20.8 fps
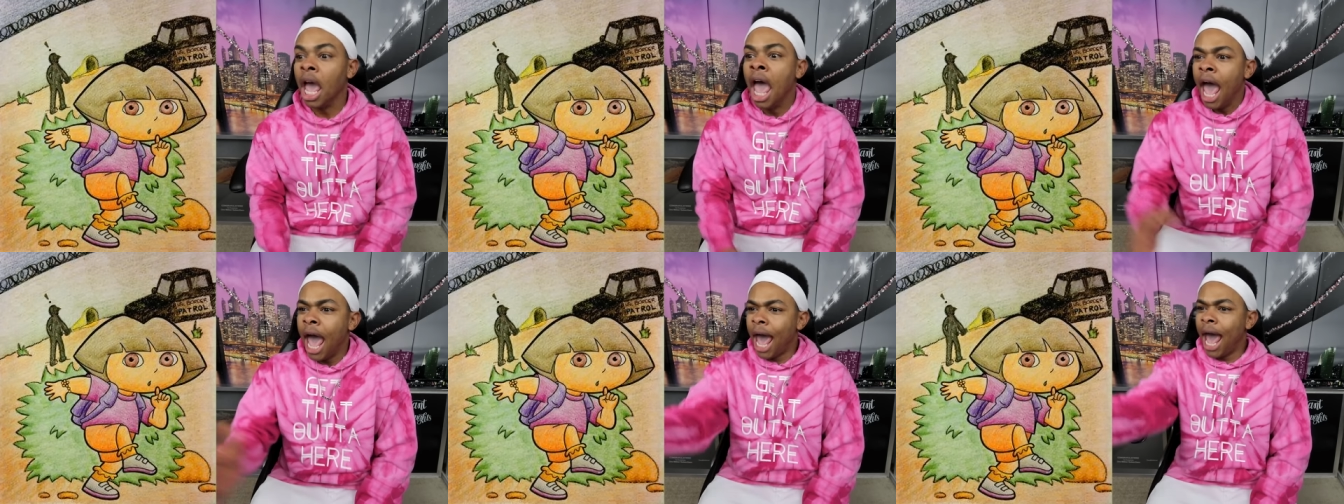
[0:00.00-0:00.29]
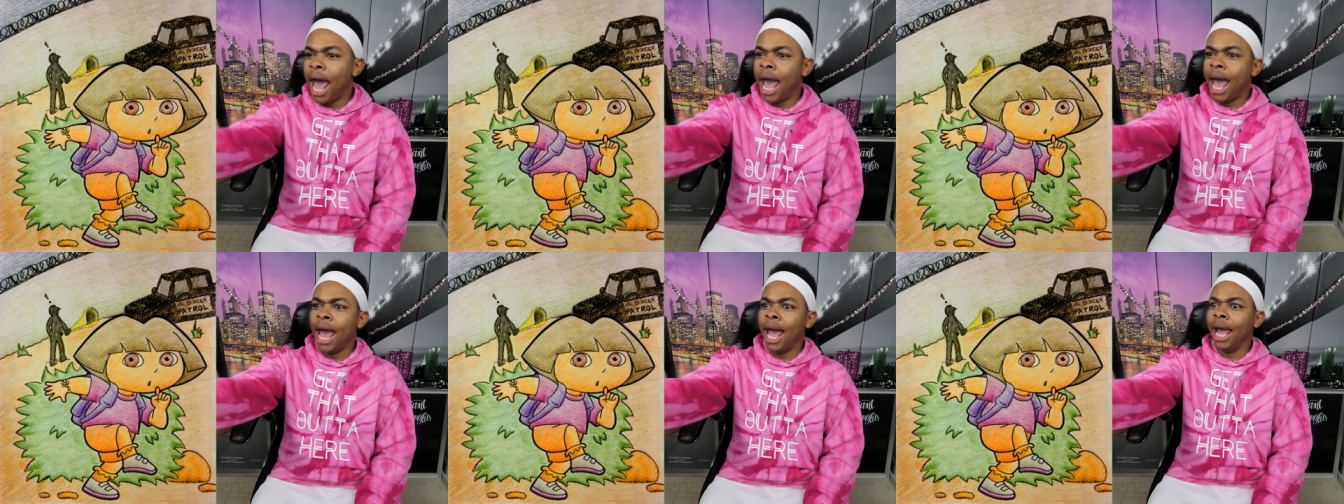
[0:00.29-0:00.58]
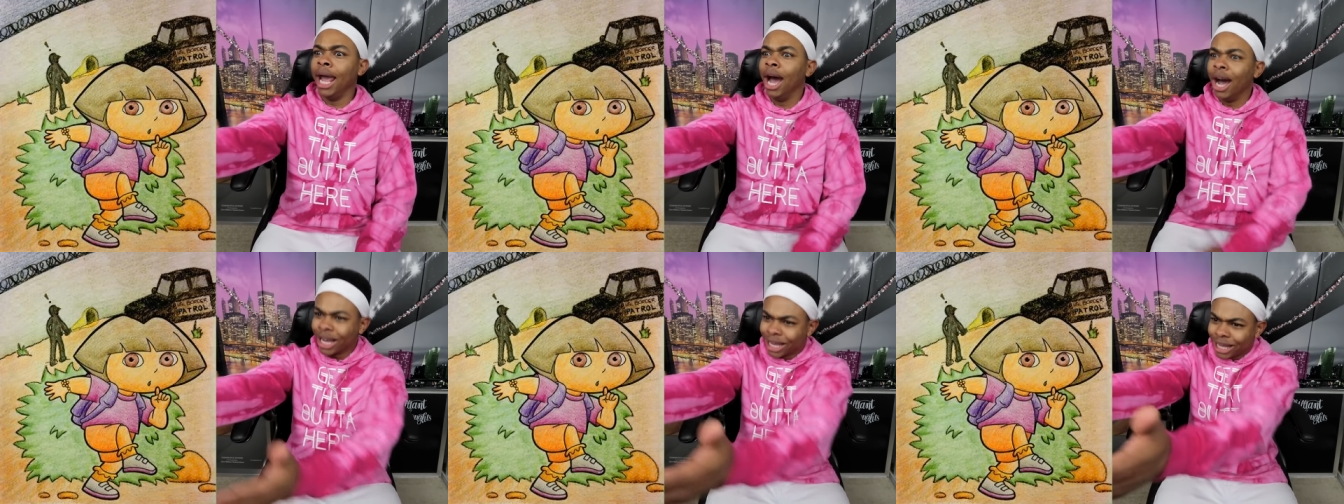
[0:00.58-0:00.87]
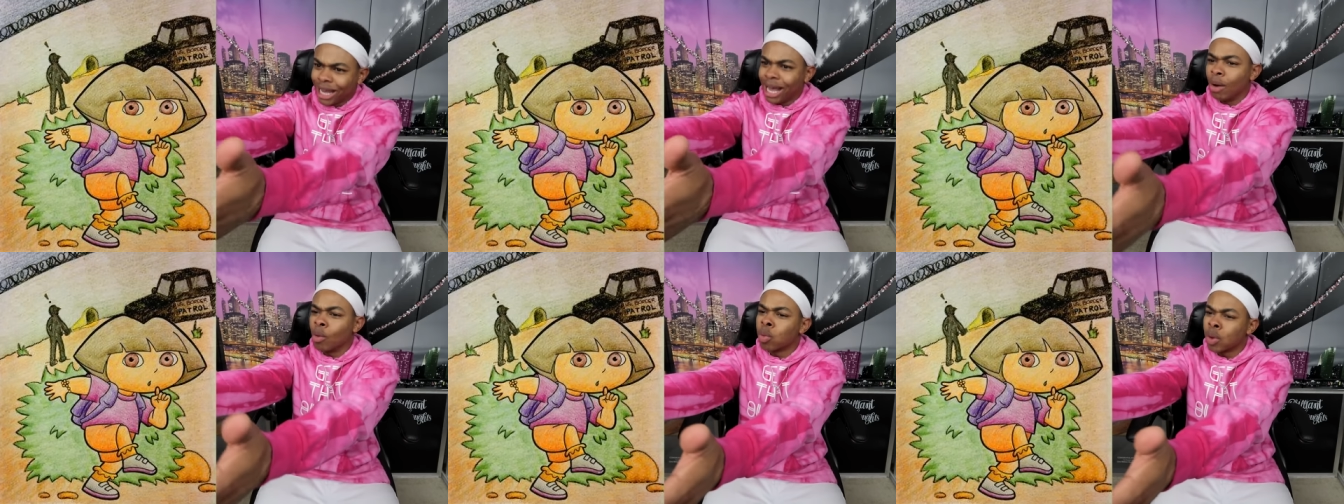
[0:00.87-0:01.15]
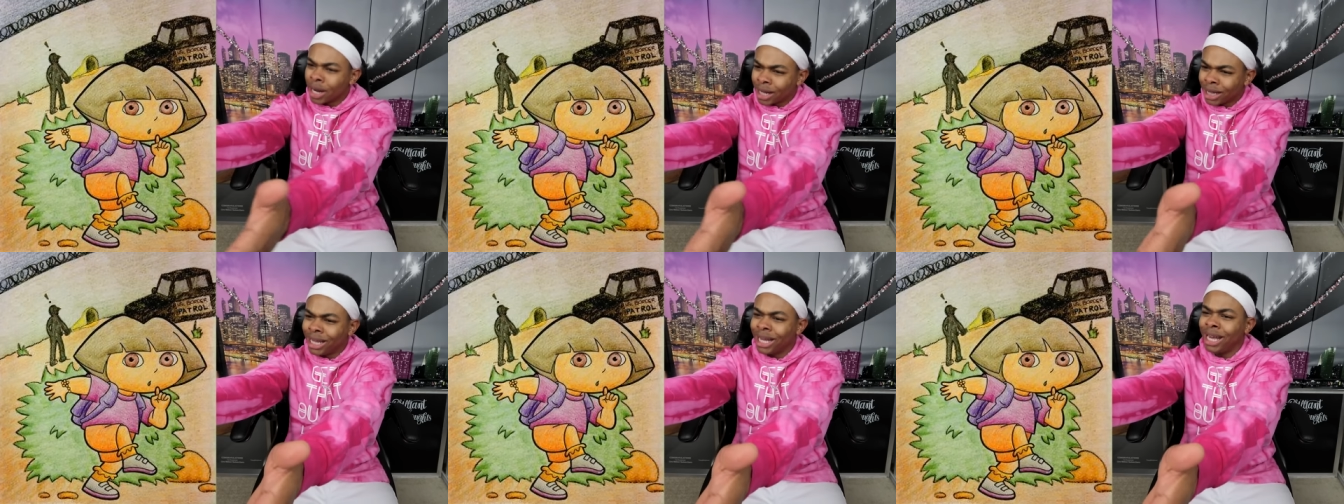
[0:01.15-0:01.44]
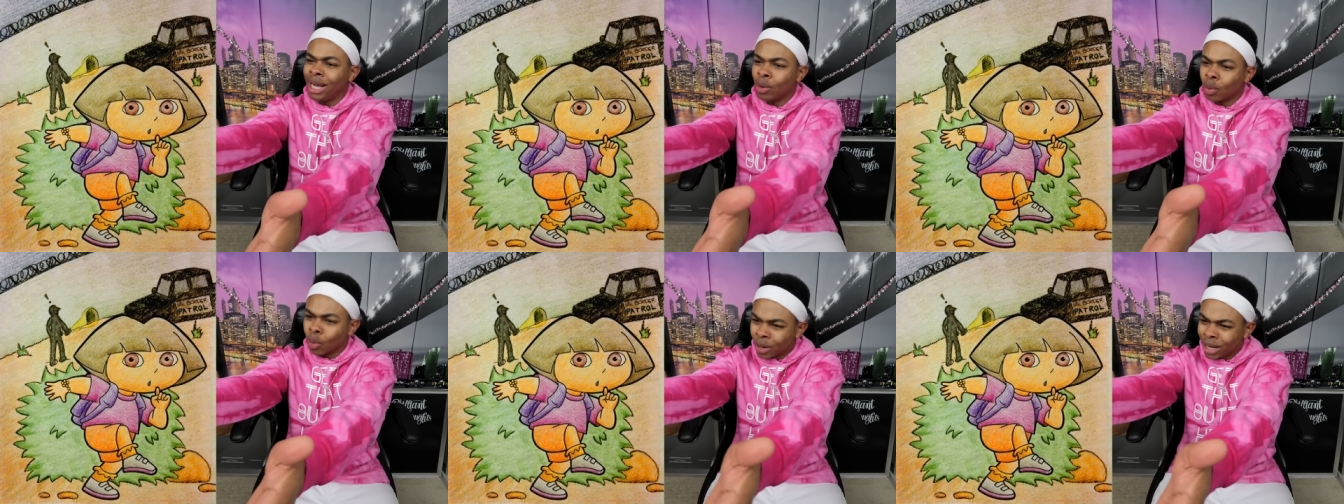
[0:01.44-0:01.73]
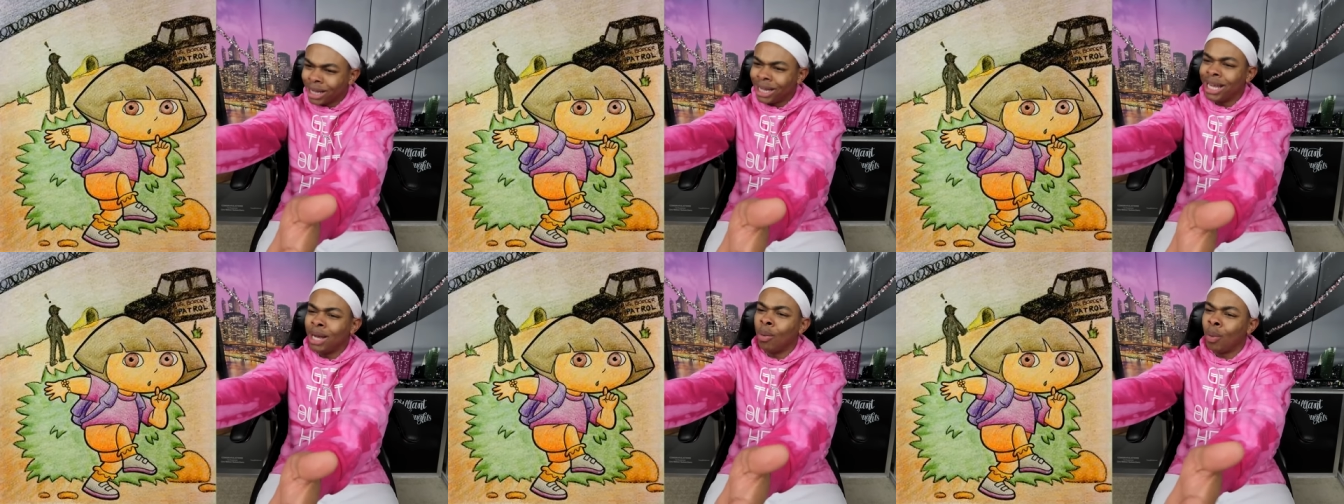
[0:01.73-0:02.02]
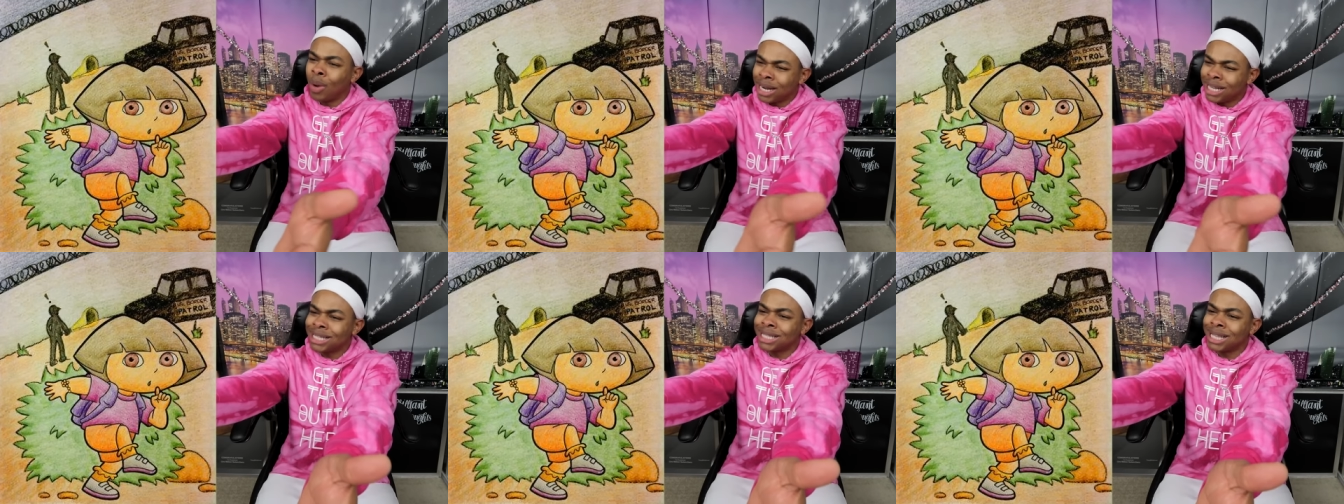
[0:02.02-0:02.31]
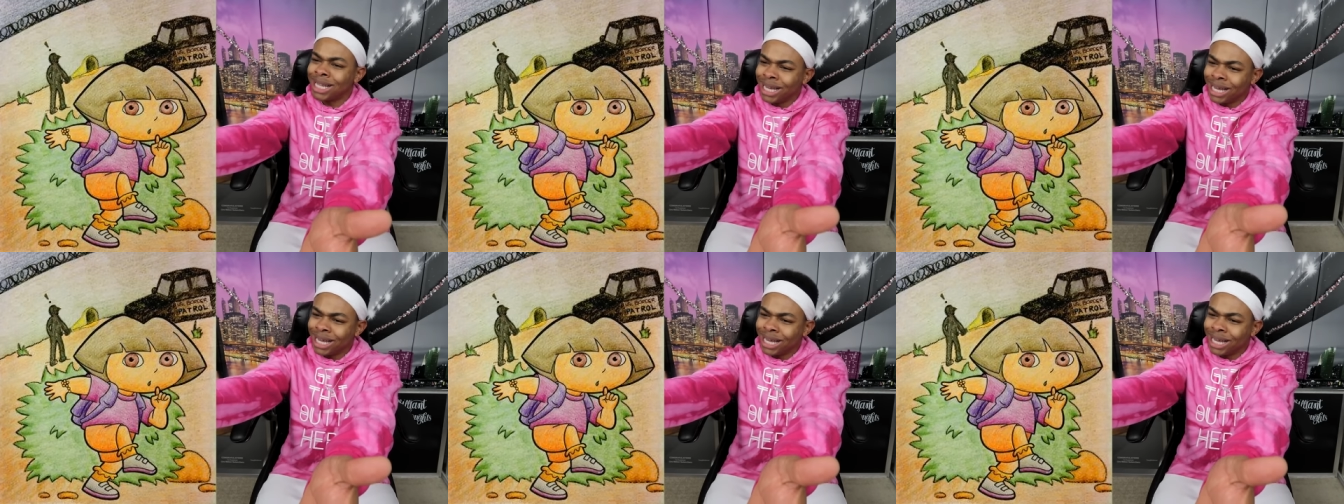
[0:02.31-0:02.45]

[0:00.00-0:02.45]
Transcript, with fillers: Hey, I'll uh, get, really, really, what is